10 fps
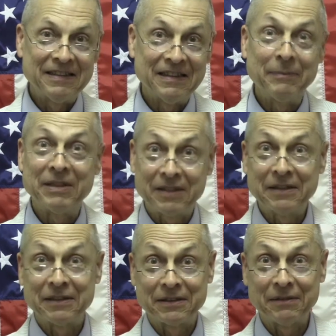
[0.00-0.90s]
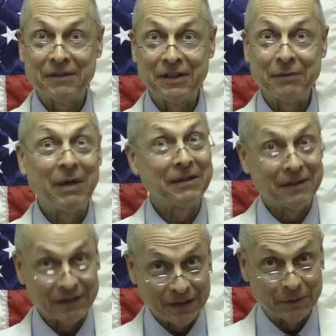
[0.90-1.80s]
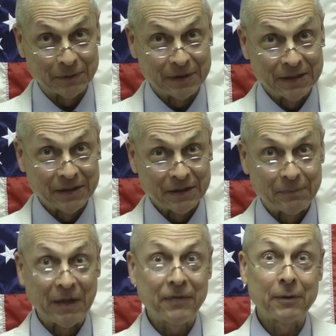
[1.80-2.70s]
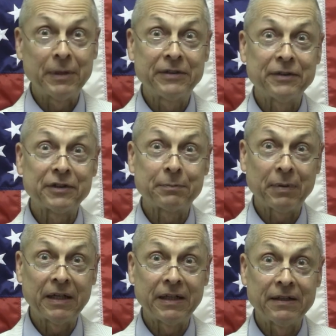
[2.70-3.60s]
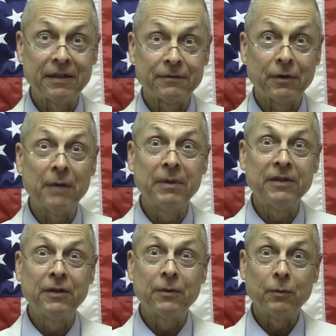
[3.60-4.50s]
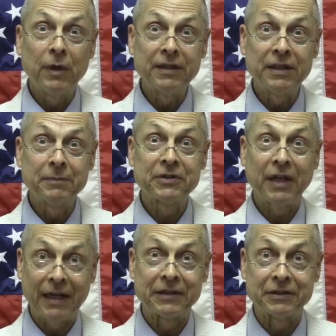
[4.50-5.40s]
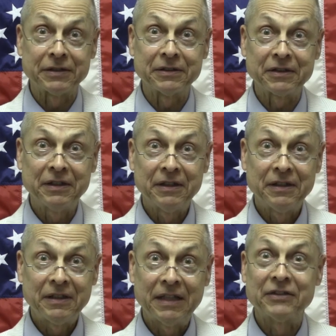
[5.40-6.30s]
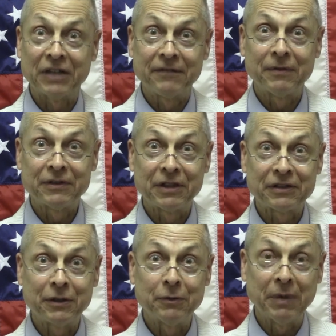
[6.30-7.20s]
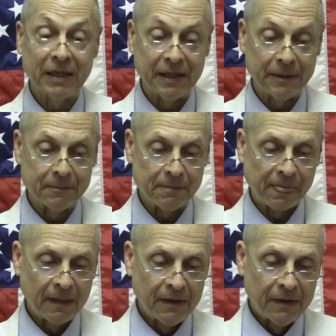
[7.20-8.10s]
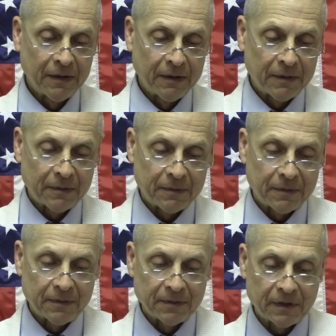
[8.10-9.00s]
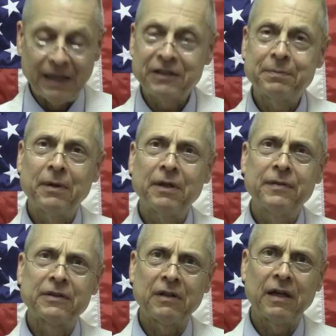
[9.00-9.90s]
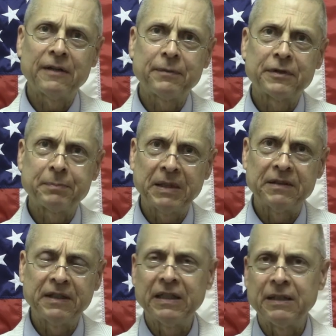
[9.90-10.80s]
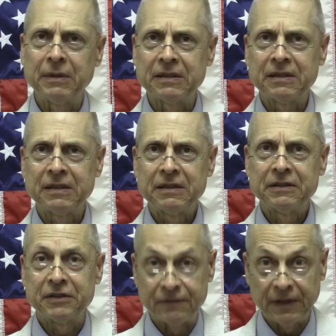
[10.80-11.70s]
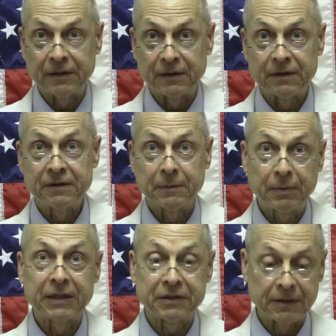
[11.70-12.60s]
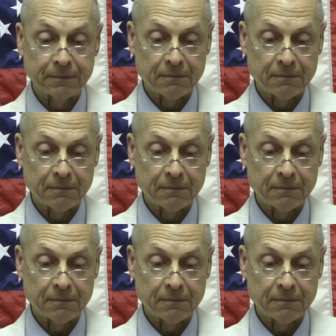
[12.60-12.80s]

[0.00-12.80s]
Let me tell you something you might not know about the recent spreading of Robin Williams' ashes in San Francisco Bay. The last part of his life was spent dealing with severe depression.